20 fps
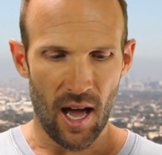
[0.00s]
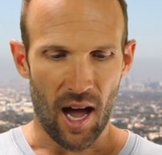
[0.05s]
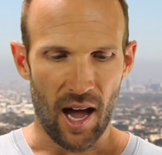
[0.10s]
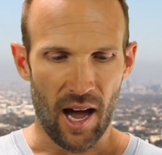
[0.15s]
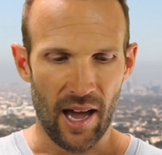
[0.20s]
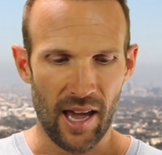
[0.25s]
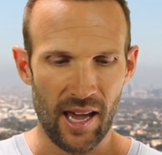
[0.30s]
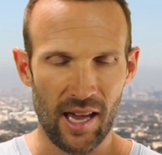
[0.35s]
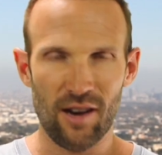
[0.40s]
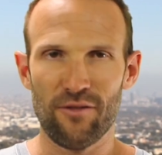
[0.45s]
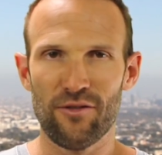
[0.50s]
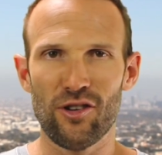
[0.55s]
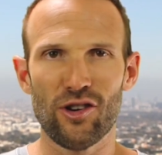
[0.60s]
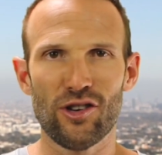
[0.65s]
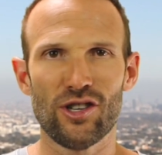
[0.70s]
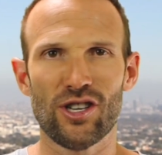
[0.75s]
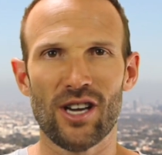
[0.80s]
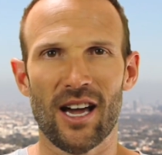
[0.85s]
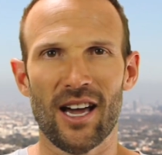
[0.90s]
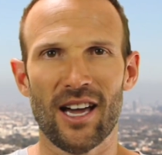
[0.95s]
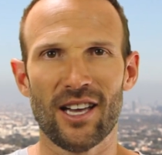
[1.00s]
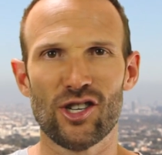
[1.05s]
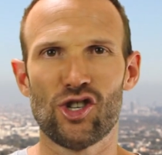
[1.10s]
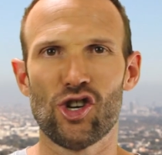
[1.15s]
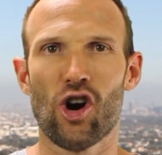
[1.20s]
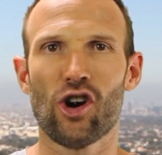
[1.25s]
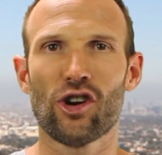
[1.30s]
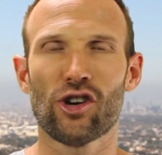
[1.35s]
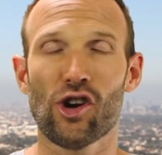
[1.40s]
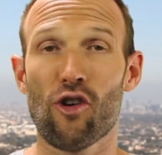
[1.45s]
I interviewed
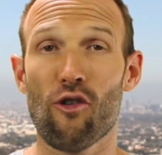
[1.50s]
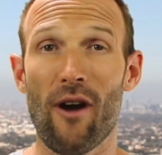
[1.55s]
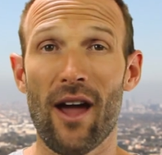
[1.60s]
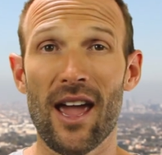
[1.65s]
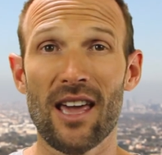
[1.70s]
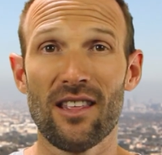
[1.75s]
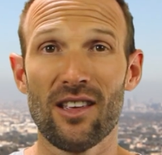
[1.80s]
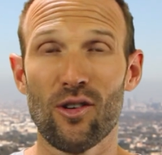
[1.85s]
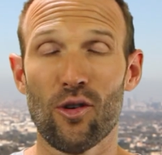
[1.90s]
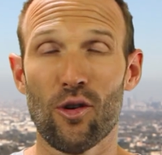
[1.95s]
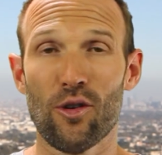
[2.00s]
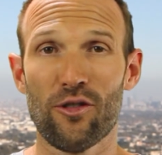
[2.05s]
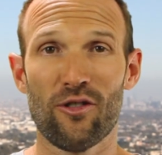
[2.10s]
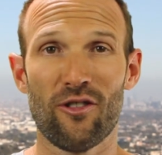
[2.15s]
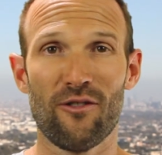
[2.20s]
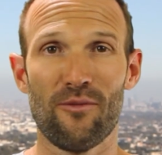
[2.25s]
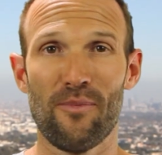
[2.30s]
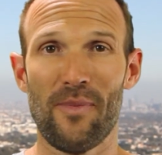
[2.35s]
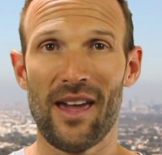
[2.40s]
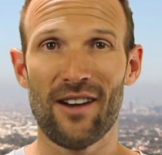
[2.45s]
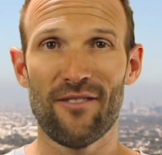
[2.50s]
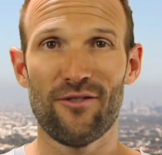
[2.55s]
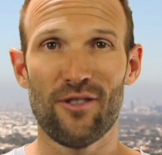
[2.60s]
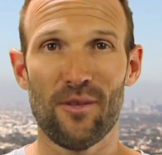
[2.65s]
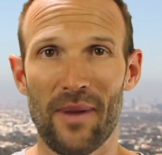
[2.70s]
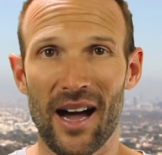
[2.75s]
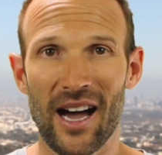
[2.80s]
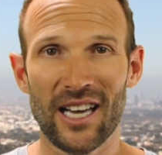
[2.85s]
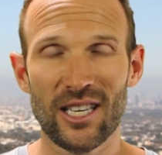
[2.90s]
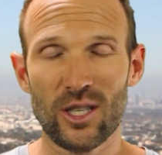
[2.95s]
John Gray, the author of Men Are
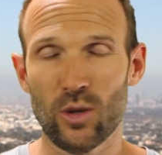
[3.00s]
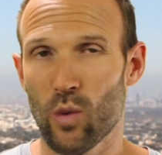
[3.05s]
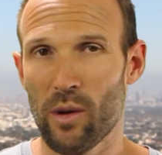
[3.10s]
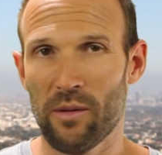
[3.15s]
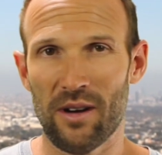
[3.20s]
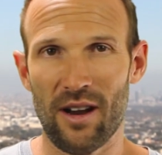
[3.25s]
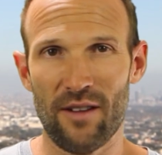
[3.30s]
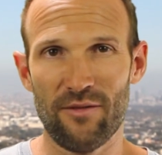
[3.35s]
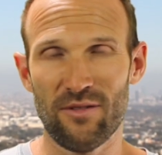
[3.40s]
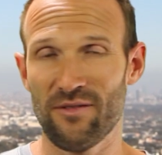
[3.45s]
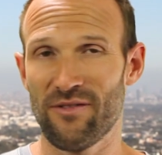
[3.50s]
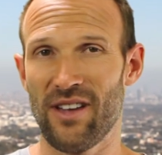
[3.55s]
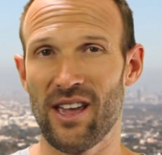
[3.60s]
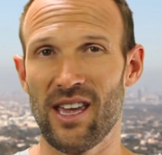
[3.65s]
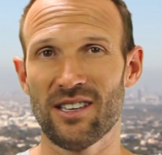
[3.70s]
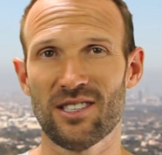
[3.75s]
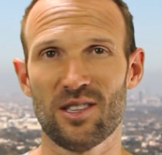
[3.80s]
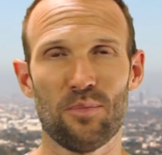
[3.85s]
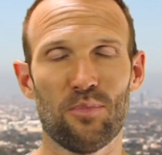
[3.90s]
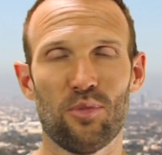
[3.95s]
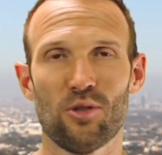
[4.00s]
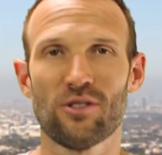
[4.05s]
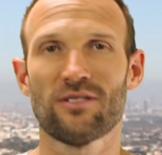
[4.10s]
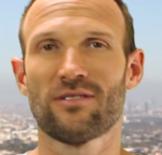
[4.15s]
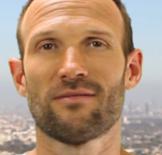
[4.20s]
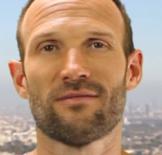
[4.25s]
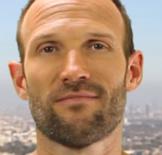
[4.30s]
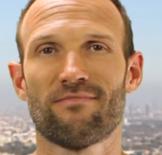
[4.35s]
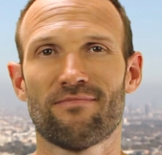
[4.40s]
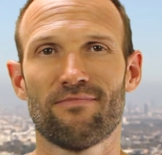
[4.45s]
From Mars, Women Are From Venus. The
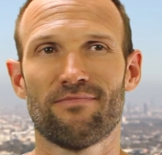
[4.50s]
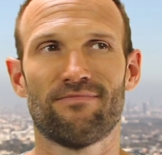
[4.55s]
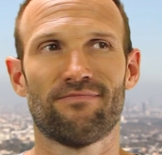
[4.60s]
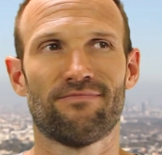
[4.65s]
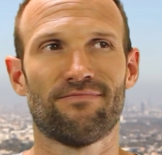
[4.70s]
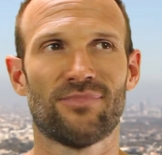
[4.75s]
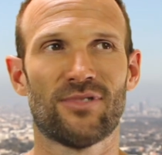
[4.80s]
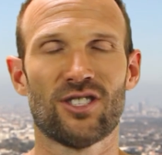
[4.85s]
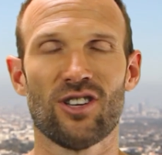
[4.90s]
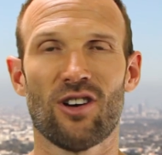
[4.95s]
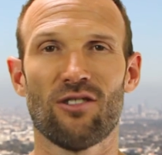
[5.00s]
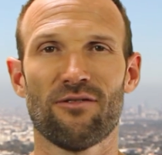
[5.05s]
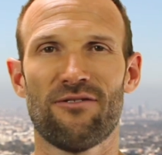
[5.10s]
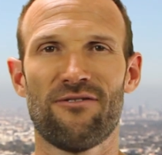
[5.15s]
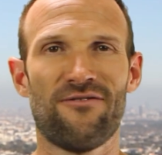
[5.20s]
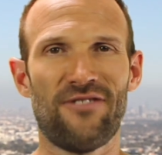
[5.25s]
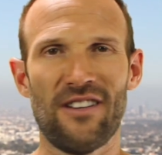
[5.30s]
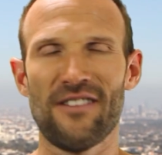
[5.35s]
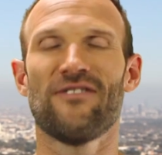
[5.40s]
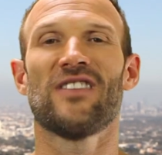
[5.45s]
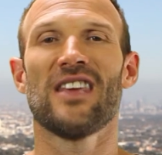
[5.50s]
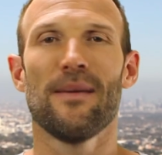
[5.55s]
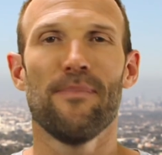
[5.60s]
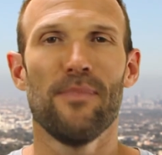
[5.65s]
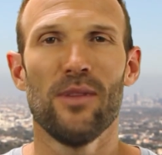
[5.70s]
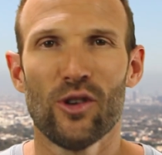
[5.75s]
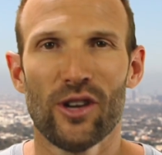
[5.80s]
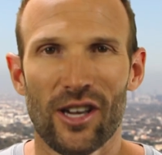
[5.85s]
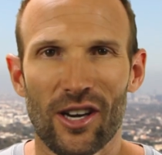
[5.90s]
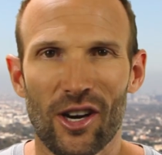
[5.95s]
book sold 50
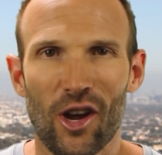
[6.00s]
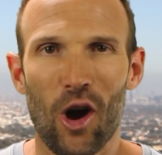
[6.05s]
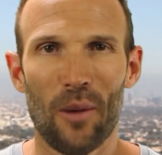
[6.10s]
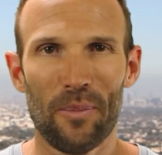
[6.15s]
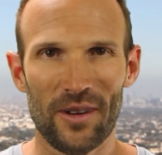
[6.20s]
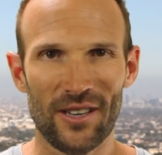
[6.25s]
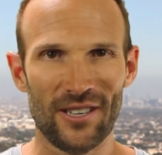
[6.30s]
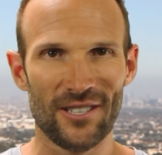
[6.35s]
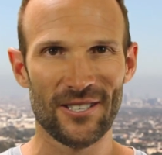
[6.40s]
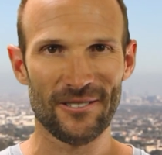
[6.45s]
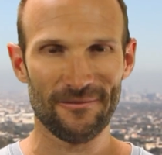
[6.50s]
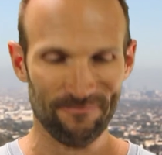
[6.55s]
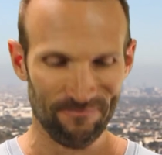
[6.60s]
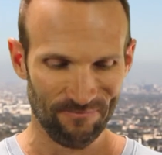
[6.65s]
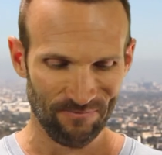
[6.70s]
million copies.